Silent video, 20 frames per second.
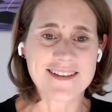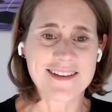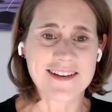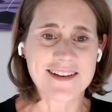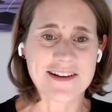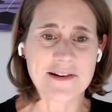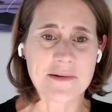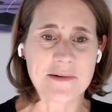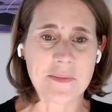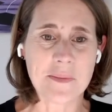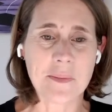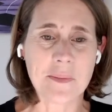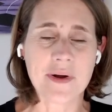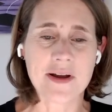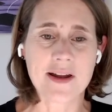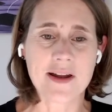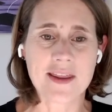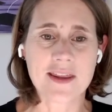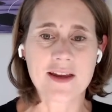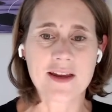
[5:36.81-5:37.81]

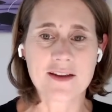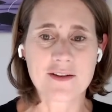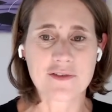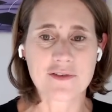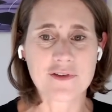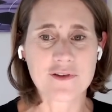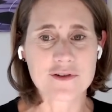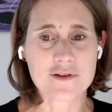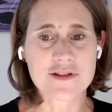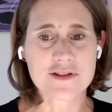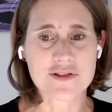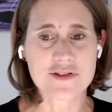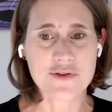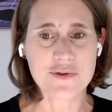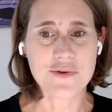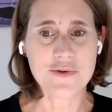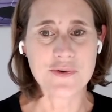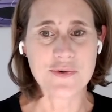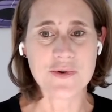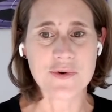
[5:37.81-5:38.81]
But I think the first
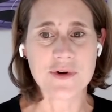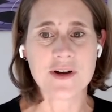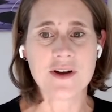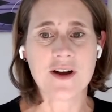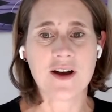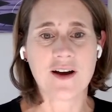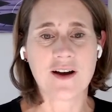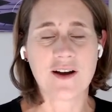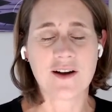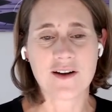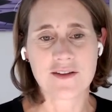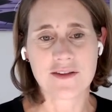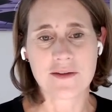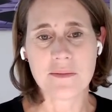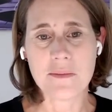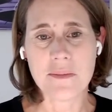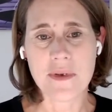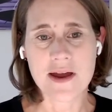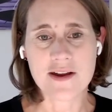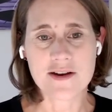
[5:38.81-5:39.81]
two are the
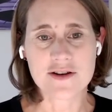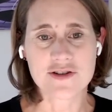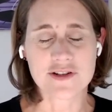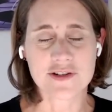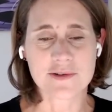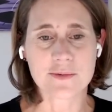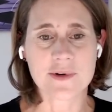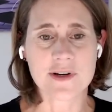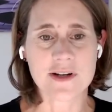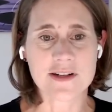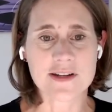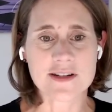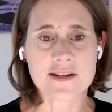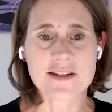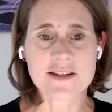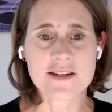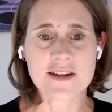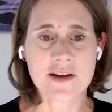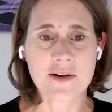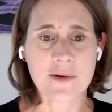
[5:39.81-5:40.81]
major
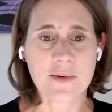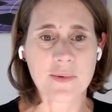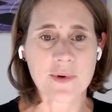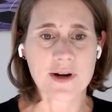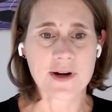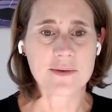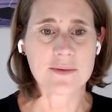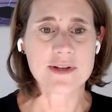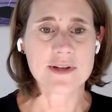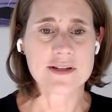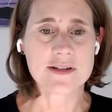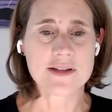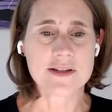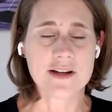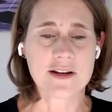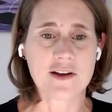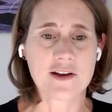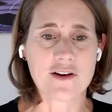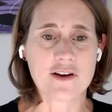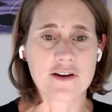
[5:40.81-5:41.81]
ones where we see
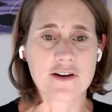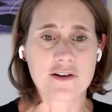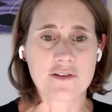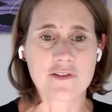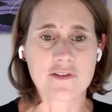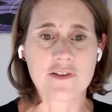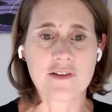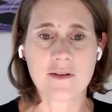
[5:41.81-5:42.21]
a lot of